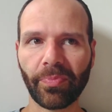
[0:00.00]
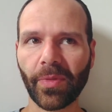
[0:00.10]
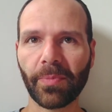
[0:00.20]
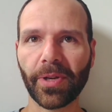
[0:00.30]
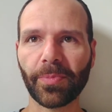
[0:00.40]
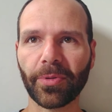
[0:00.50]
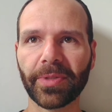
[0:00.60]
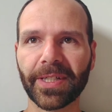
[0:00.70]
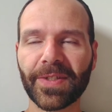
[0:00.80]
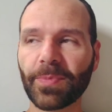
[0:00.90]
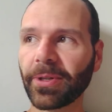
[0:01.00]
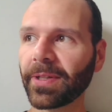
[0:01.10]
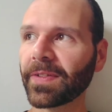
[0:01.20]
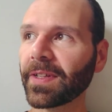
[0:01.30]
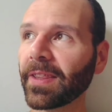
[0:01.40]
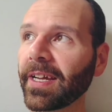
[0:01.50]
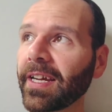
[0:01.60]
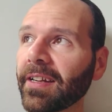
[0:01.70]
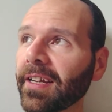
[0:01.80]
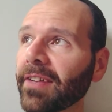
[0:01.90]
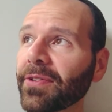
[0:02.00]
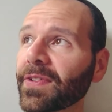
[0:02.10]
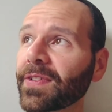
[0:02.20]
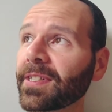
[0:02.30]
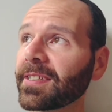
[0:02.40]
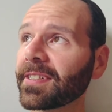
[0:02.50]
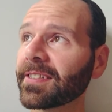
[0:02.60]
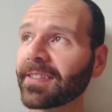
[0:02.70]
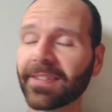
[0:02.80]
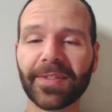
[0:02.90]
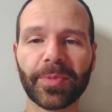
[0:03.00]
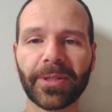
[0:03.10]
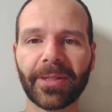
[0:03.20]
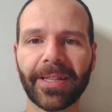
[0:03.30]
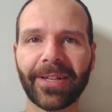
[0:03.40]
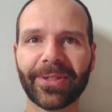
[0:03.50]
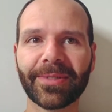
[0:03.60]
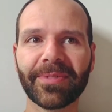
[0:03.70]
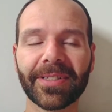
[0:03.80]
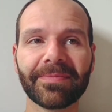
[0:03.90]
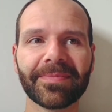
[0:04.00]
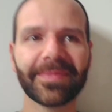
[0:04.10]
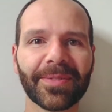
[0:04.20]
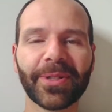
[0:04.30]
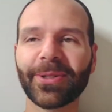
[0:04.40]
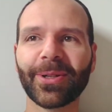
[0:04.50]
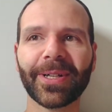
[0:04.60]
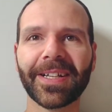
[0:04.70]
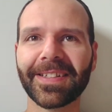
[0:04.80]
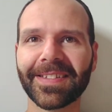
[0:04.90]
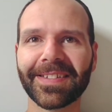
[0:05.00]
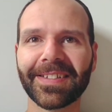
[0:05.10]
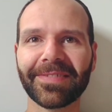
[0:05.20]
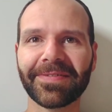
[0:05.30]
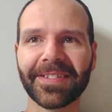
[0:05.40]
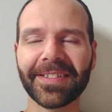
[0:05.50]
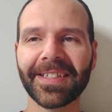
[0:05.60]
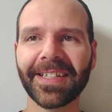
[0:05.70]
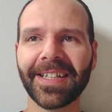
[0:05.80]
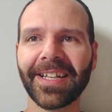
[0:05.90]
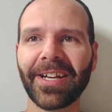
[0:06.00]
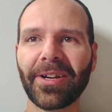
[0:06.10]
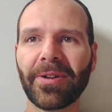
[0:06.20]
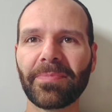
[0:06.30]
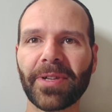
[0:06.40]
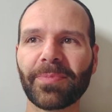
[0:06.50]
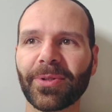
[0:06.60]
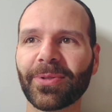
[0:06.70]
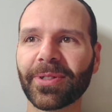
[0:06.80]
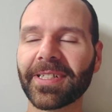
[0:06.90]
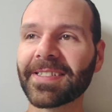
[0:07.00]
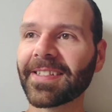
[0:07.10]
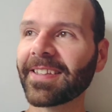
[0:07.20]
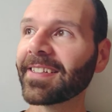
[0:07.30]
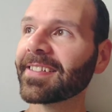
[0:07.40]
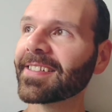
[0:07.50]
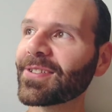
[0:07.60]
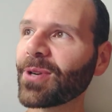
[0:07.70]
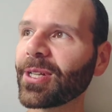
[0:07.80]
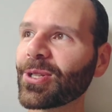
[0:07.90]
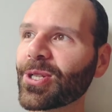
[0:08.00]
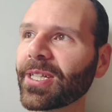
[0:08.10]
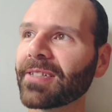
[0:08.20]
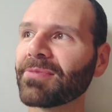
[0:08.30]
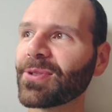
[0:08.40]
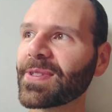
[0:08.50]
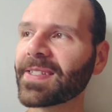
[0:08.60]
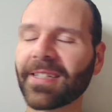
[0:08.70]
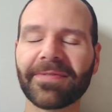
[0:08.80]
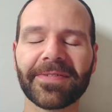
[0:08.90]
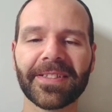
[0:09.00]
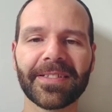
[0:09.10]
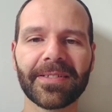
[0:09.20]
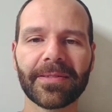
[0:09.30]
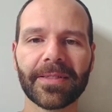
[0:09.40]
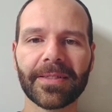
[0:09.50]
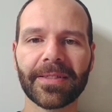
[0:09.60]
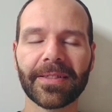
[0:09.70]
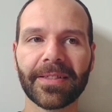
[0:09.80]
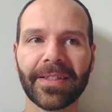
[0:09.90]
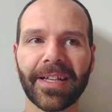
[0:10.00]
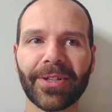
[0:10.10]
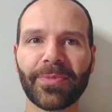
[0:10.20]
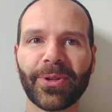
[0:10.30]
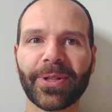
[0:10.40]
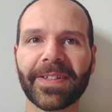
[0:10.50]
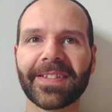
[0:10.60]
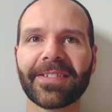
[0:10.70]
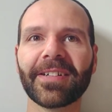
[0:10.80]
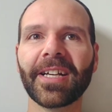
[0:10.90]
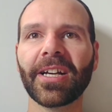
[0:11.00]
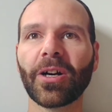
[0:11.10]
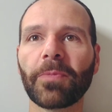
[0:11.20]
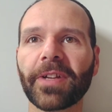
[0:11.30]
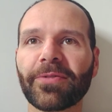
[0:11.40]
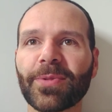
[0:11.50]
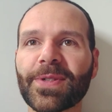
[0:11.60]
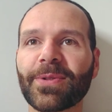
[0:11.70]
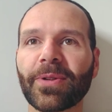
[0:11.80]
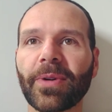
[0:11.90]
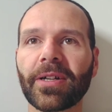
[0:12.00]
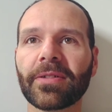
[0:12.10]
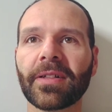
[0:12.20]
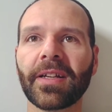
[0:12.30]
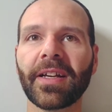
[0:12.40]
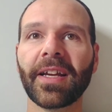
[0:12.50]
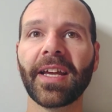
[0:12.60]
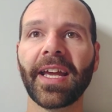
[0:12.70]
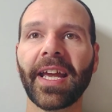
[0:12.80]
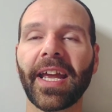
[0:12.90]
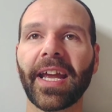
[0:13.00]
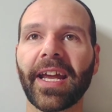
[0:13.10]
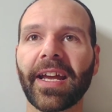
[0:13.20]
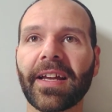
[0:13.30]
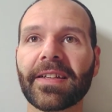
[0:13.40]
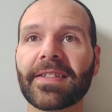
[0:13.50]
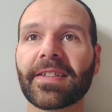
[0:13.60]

people have been experiencing that. I haven't seen it yet because it's been cloudy, but I'm hearing all kinds of stuff and people who are into the astrology and moon stuff and that community. So hopefully everyone's doing well. And